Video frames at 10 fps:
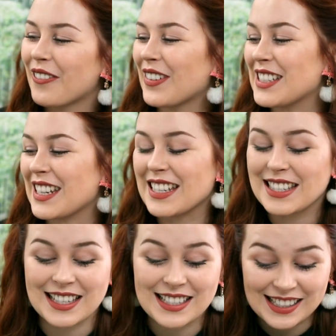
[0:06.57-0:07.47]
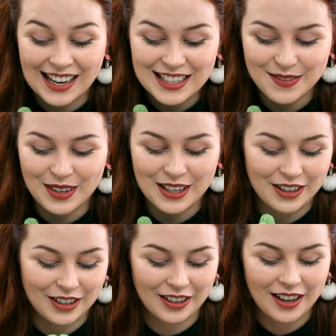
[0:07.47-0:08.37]
which is today's
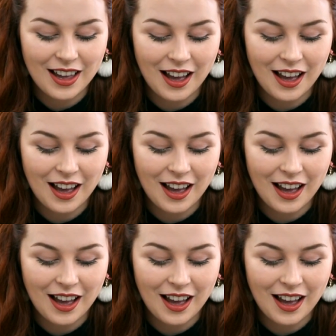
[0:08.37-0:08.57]
video.